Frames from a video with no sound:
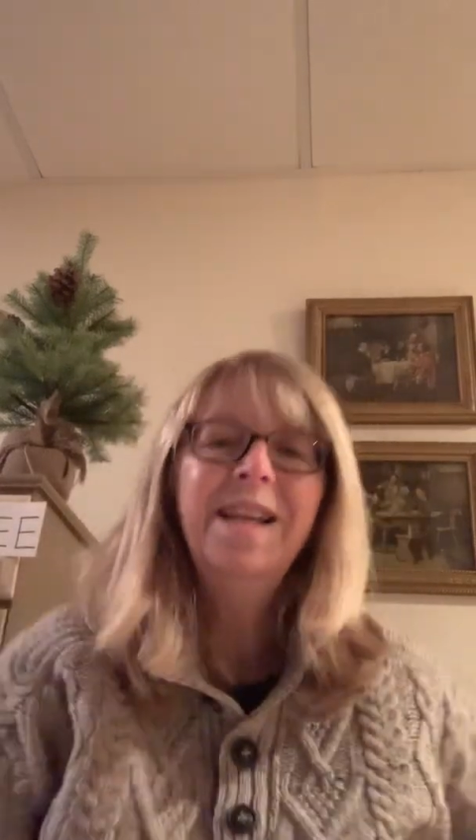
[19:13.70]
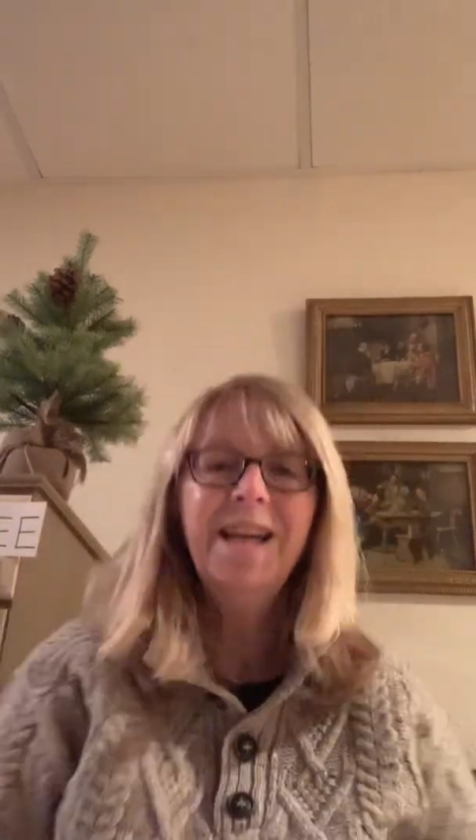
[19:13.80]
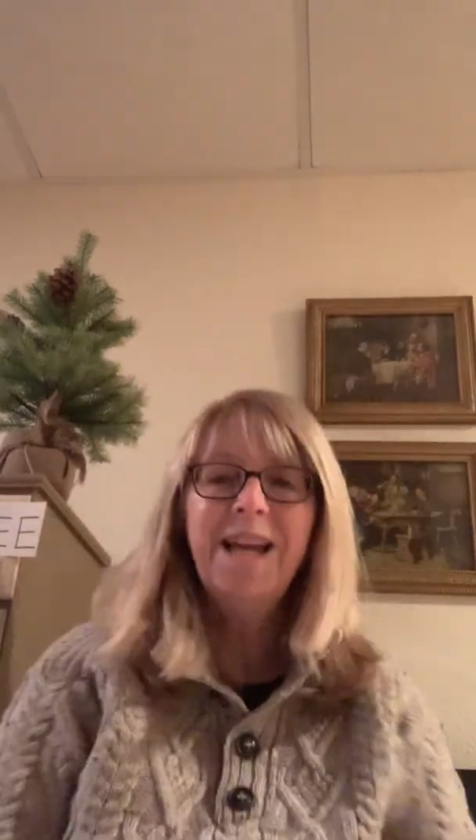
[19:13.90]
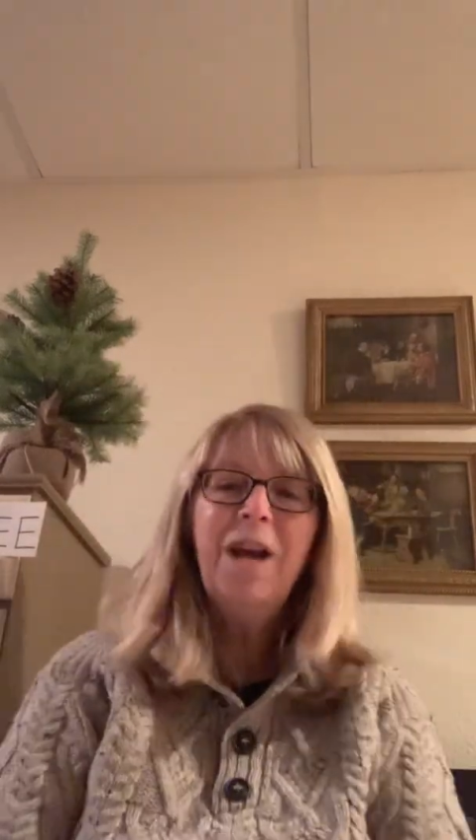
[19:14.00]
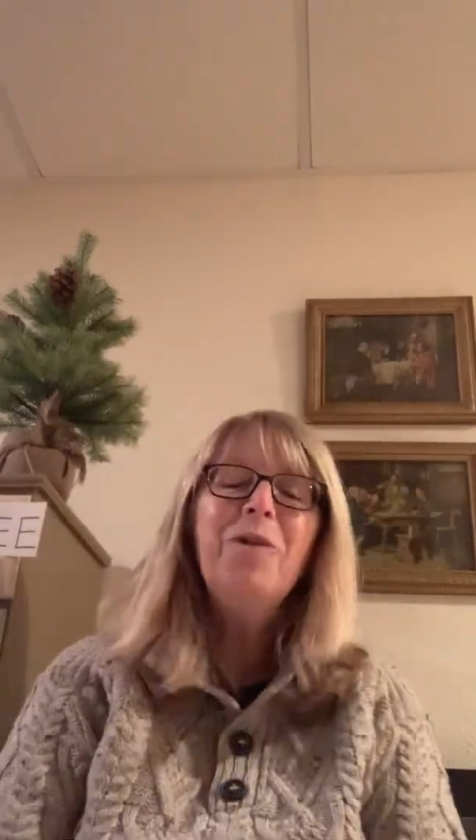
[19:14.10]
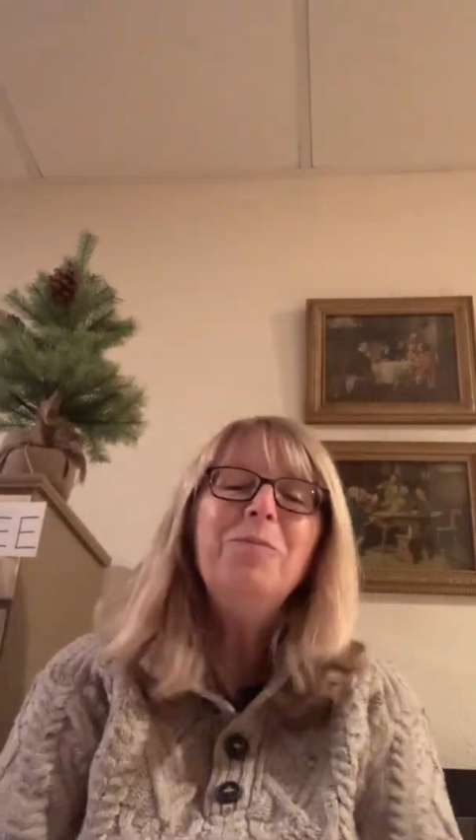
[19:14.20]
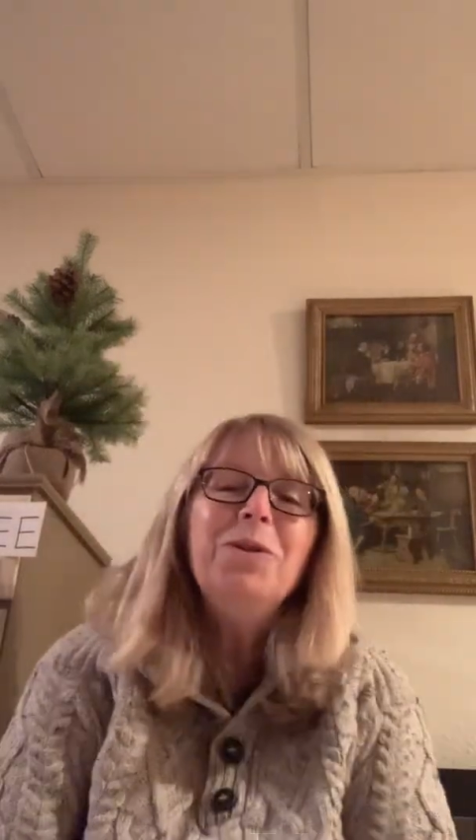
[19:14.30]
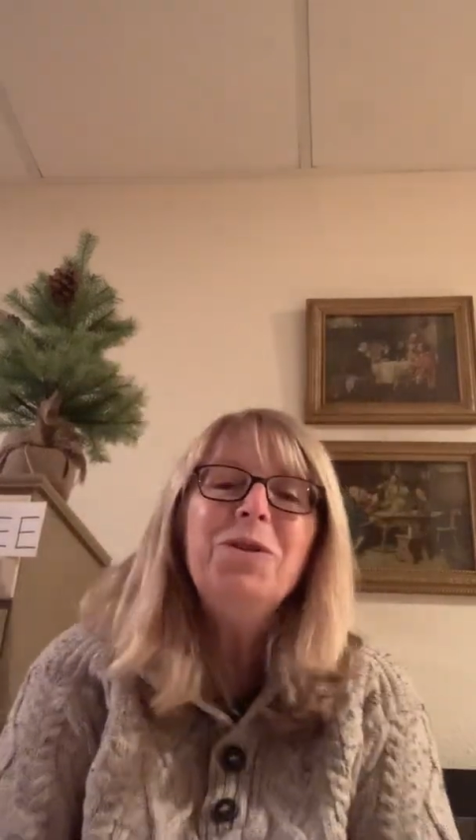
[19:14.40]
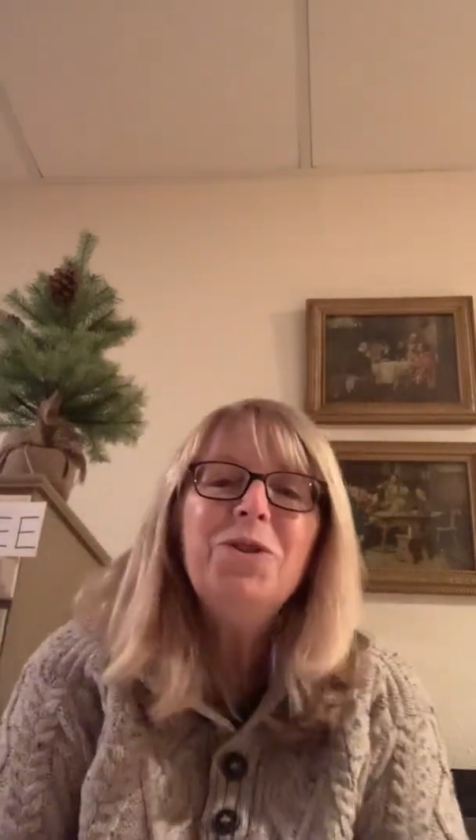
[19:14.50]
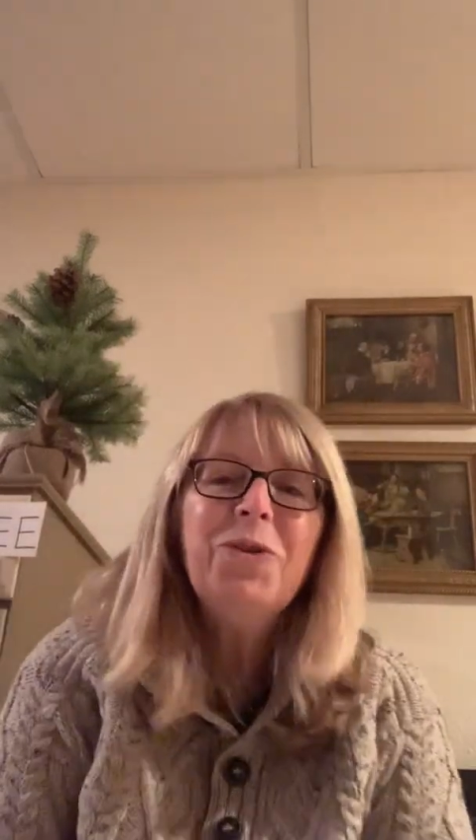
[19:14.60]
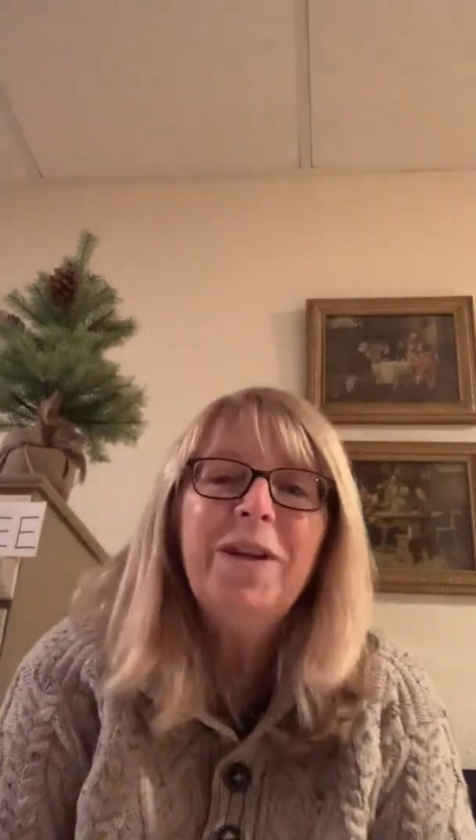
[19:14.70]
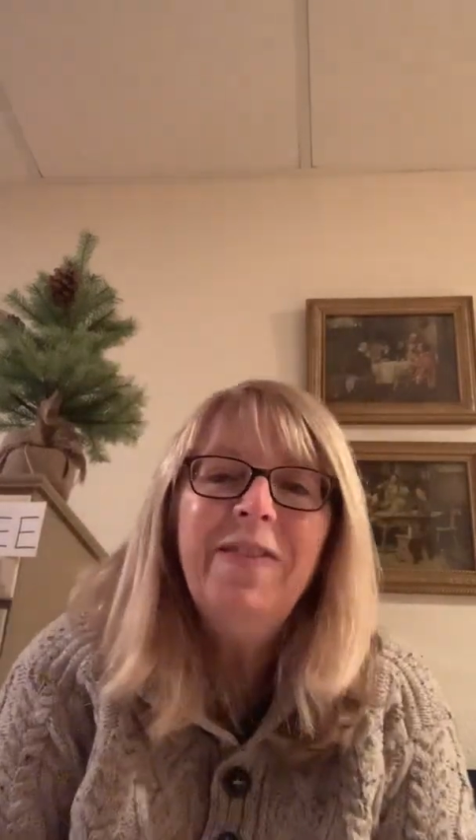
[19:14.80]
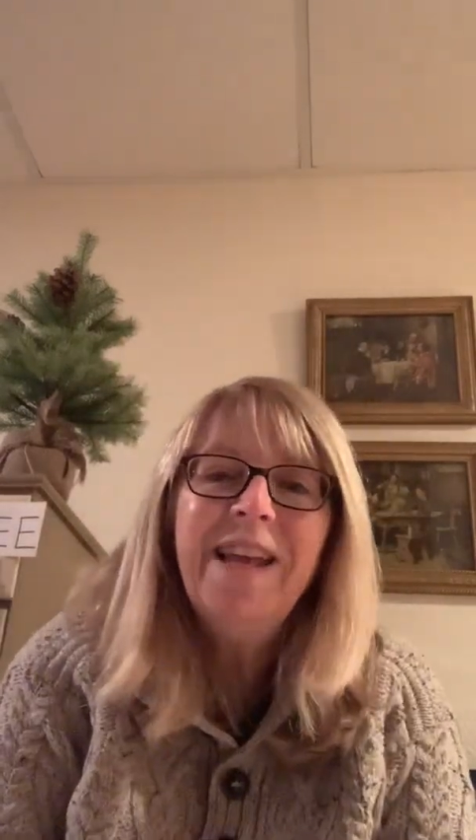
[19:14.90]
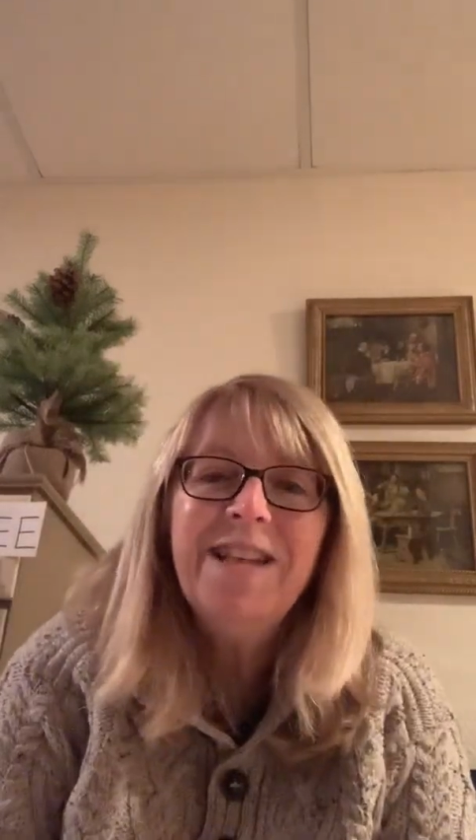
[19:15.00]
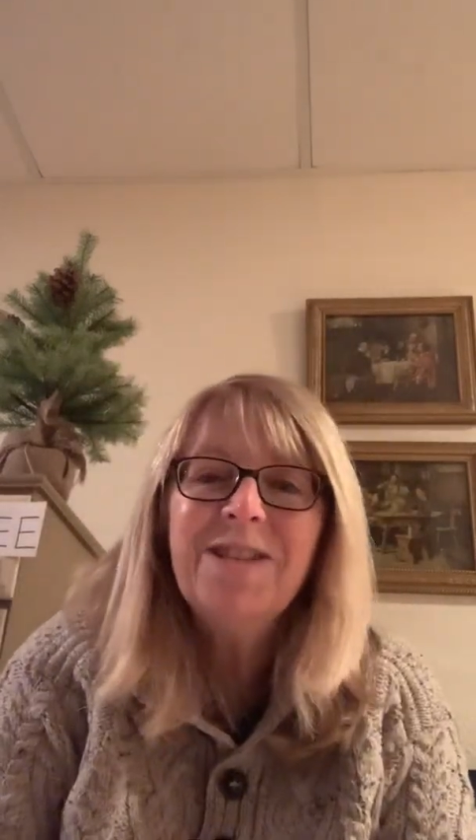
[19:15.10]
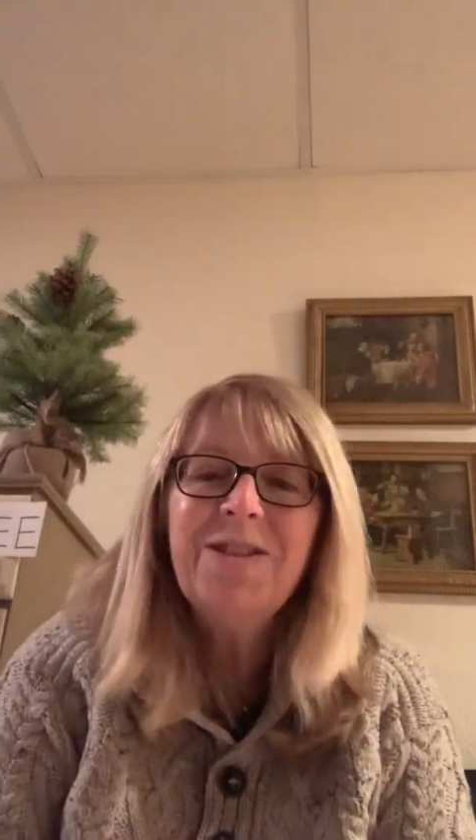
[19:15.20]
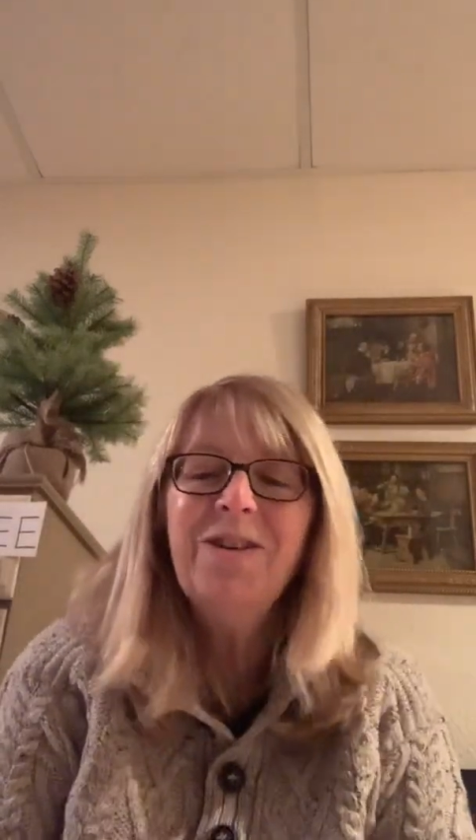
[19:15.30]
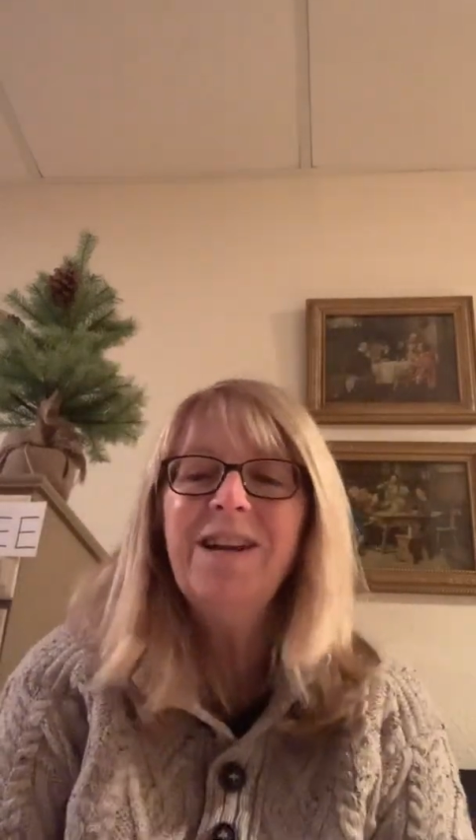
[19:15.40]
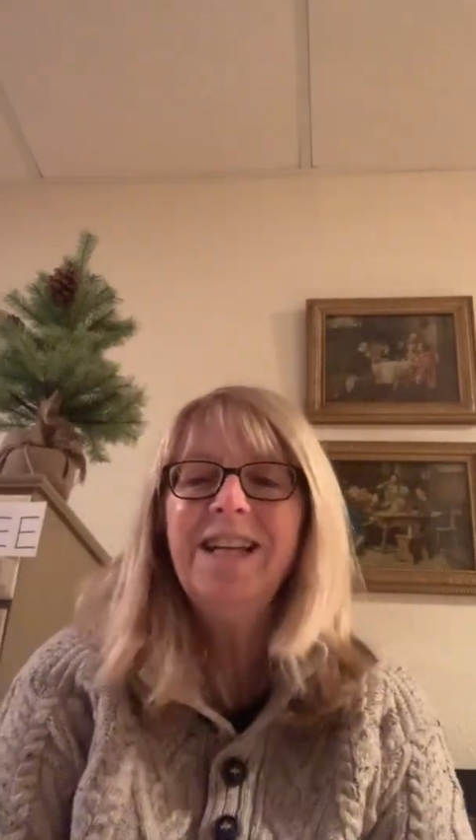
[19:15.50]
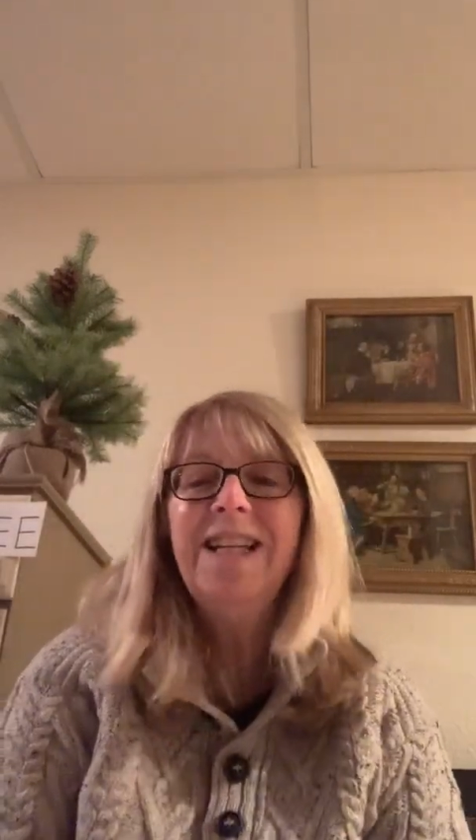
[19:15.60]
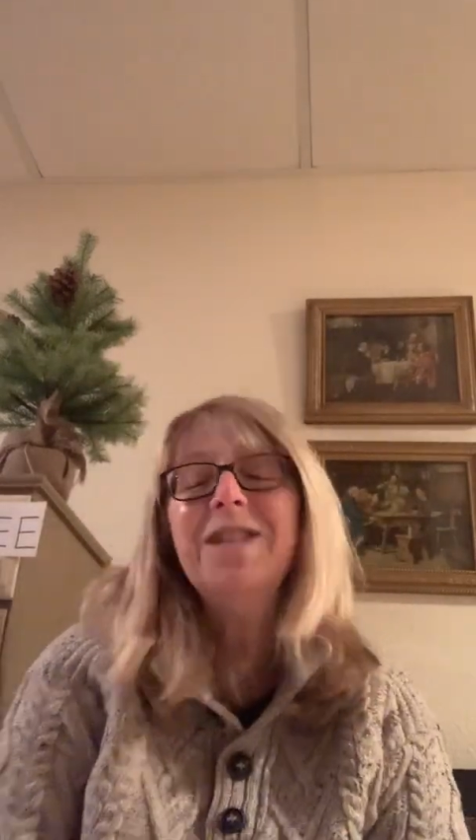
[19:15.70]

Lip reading: I hope you enjoyed that song.